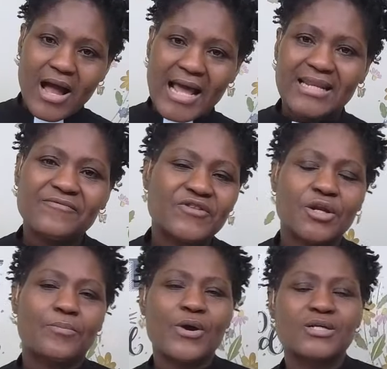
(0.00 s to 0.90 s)
I lived in
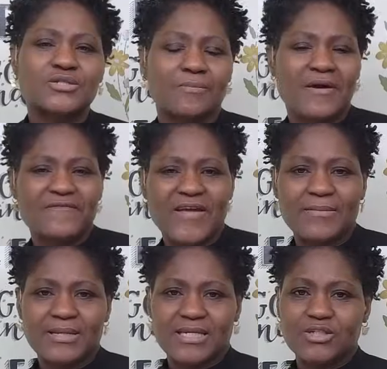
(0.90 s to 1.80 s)
the Bronx with my
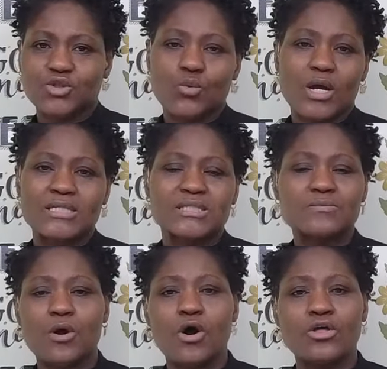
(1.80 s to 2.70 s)
family into a
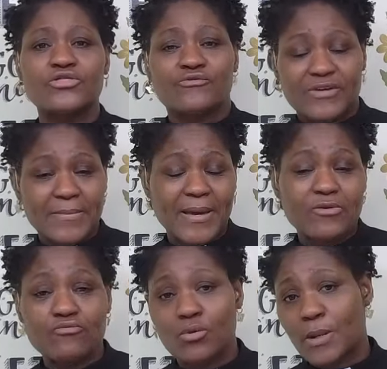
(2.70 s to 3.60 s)
small
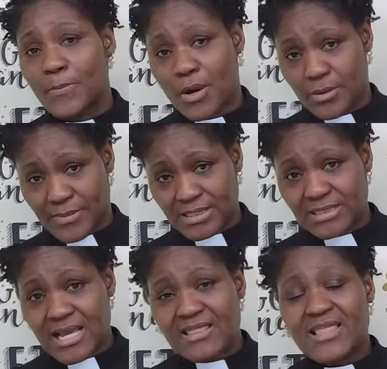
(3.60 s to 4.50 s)
3-bedroom apartment
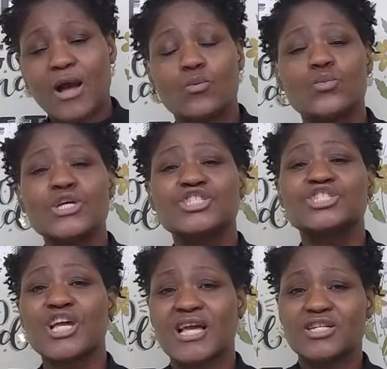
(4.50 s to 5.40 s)
that we
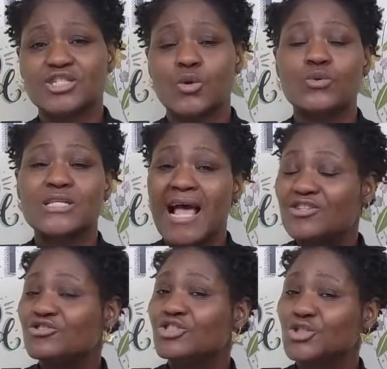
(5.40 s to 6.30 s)
changed. It was
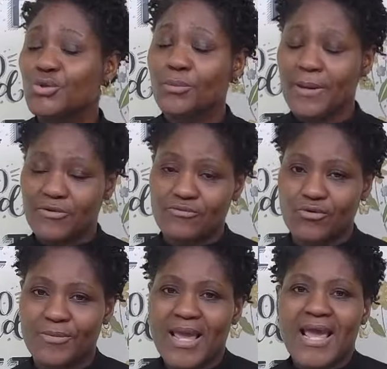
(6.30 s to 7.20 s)
actually
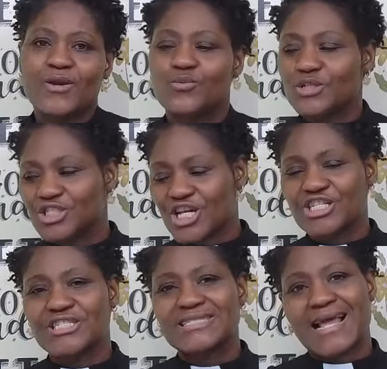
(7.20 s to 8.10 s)
2-bedroom, and we
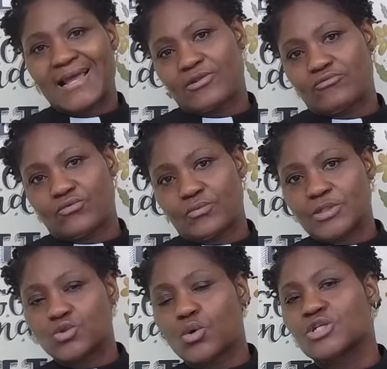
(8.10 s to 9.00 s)
changed the dining room
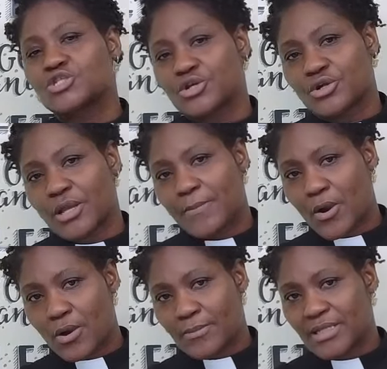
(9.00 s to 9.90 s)
into a 3rd
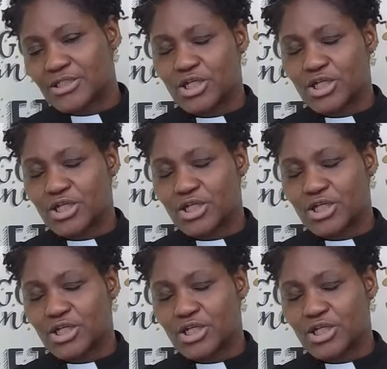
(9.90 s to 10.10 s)
apartment,